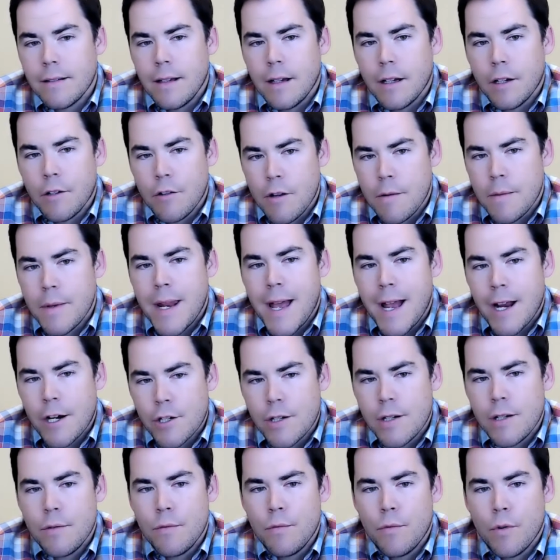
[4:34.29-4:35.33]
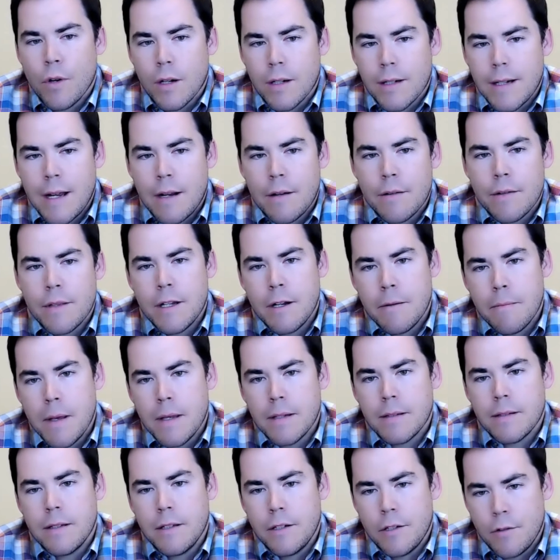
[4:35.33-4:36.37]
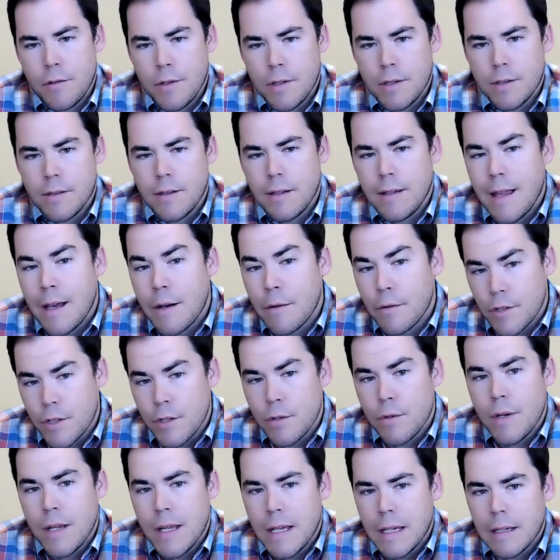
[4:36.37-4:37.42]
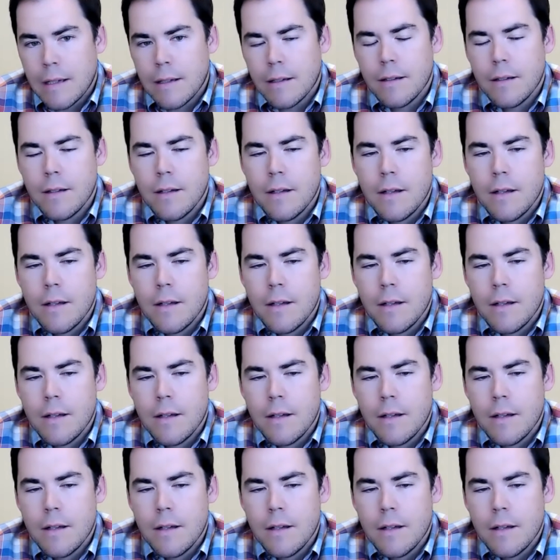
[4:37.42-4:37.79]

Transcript: agreement actually worked out in their best interest, and that was unique.